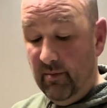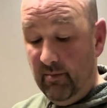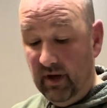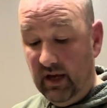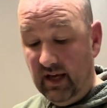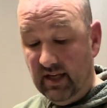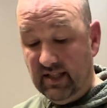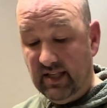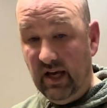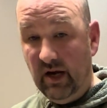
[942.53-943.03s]

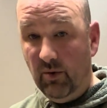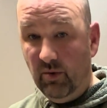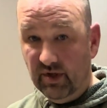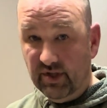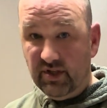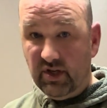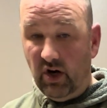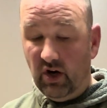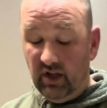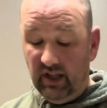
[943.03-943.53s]
because they will
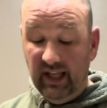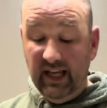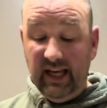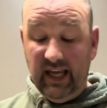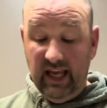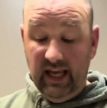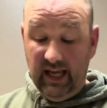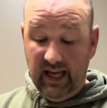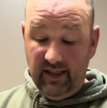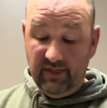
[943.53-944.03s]
start
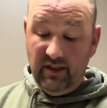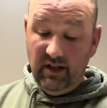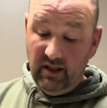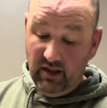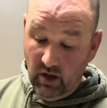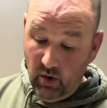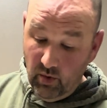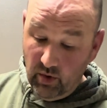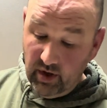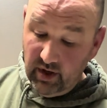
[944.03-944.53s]
licking at the
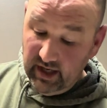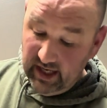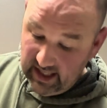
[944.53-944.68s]
lower